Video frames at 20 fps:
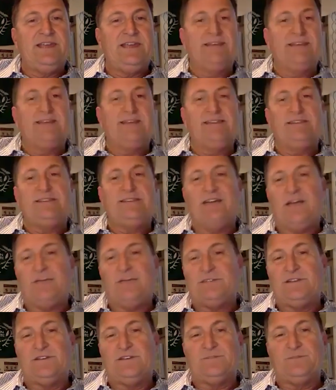and top
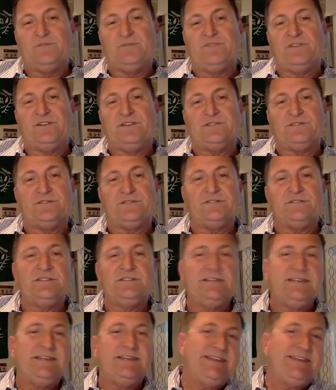sales professionals.